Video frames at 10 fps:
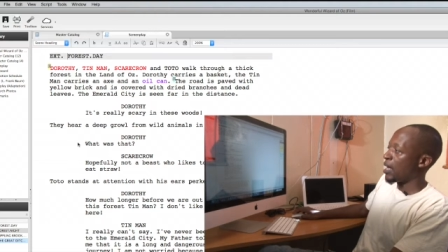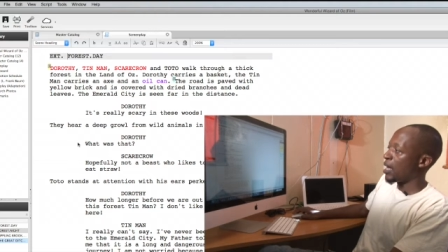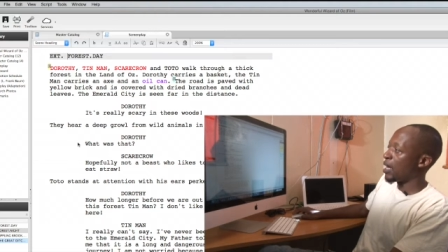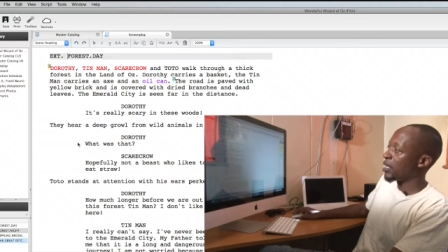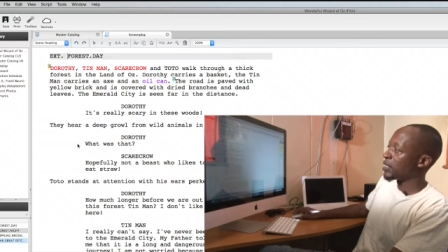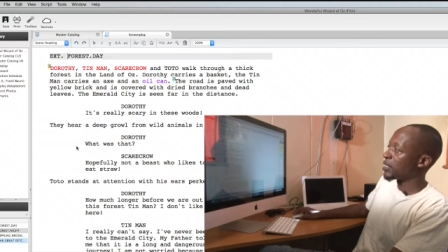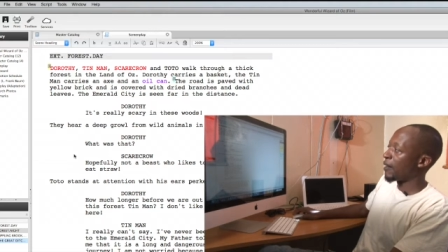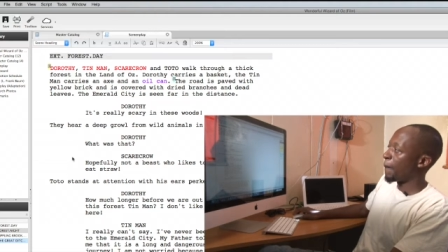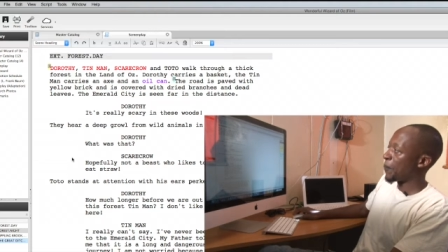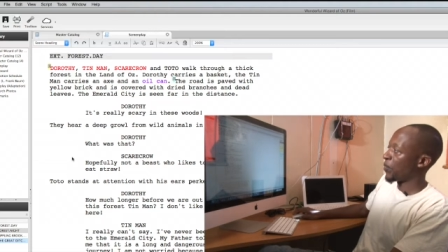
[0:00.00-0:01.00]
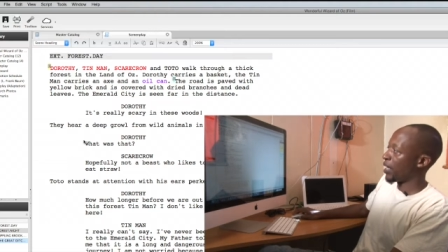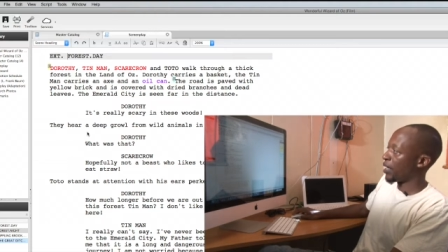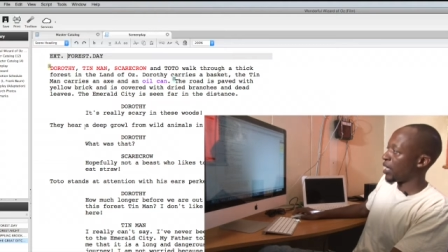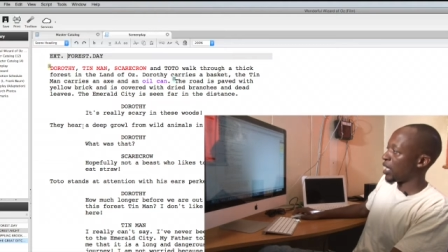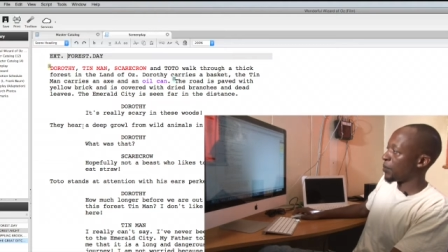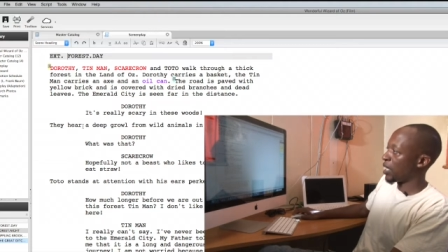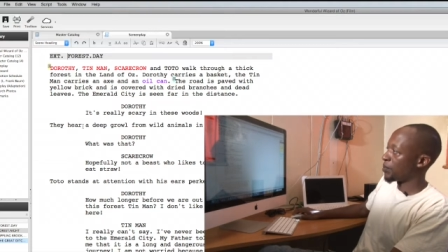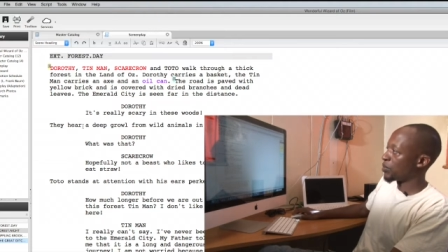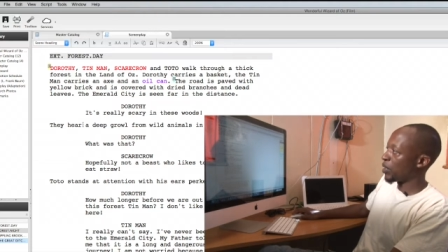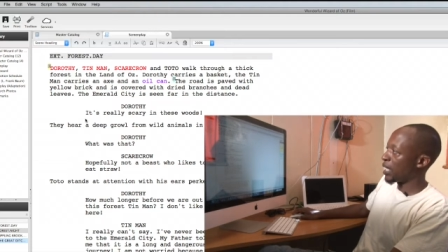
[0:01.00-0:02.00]
and they are
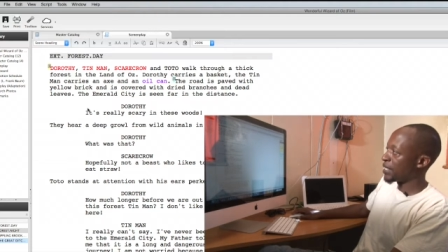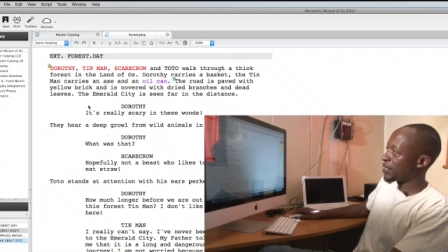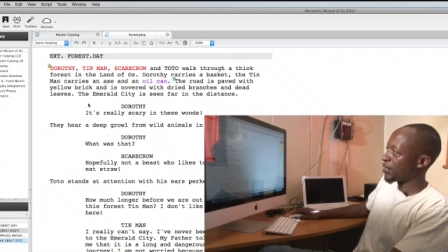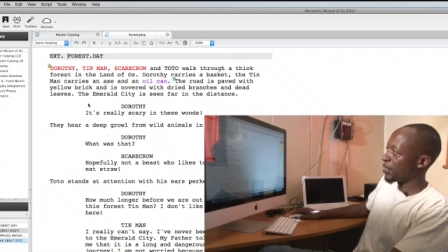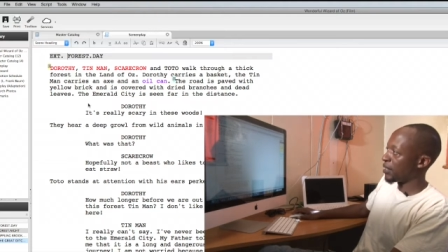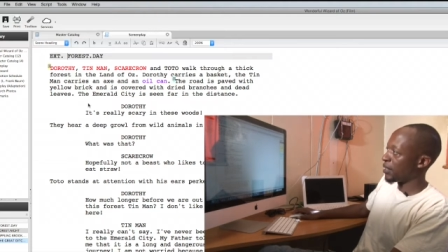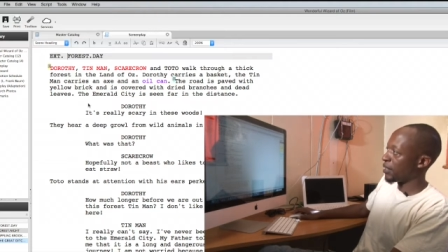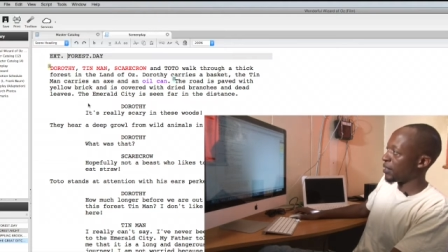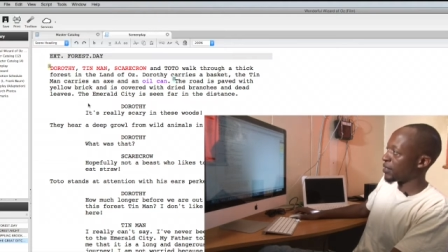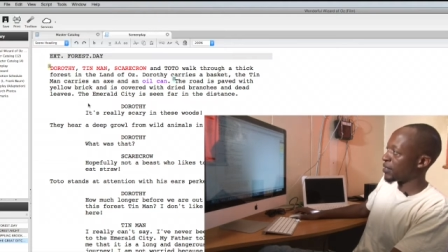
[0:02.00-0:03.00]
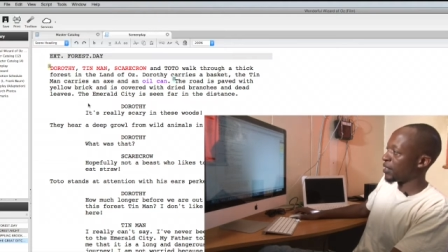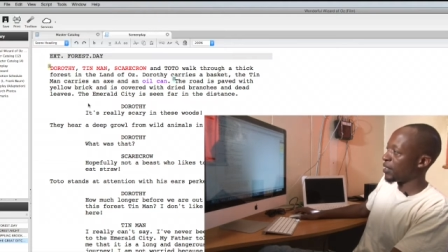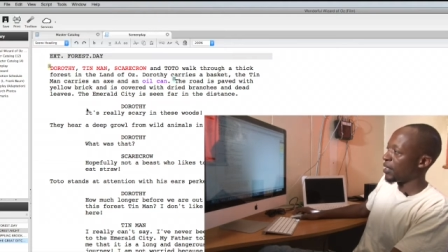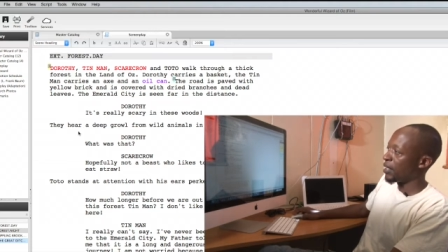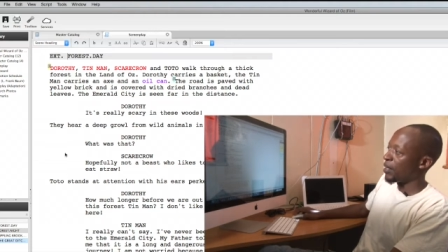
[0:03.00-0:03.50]
capitalized in the scene.